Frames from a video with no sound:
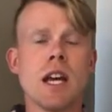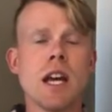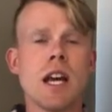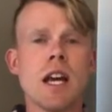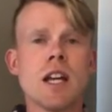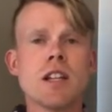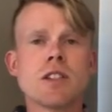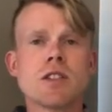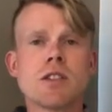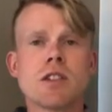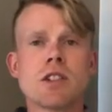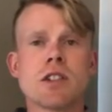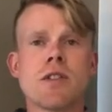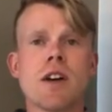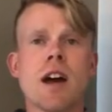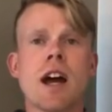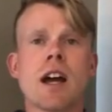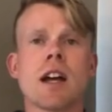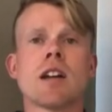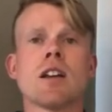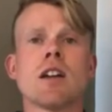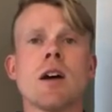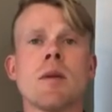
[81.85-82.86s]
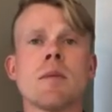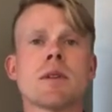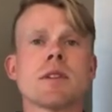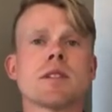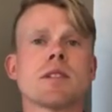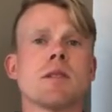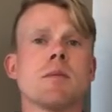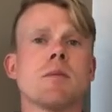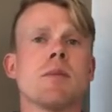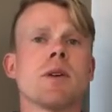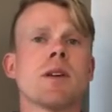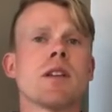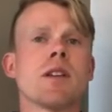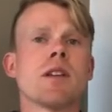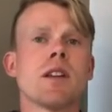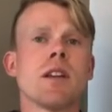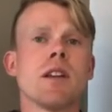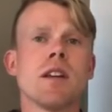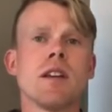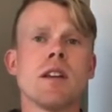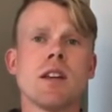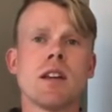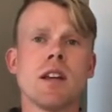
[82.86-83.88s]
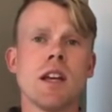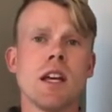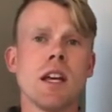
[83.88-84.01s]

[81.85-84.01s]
in search of economic stability,